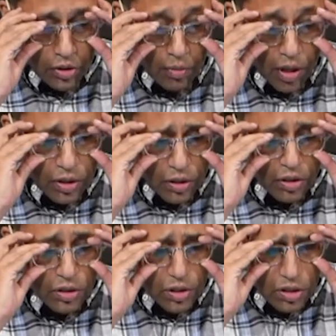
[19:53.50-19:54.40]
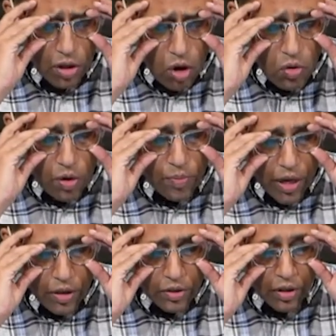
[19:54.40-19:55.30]
much. It's just so
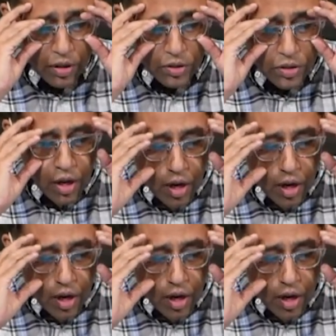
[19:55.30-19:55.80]
amazing because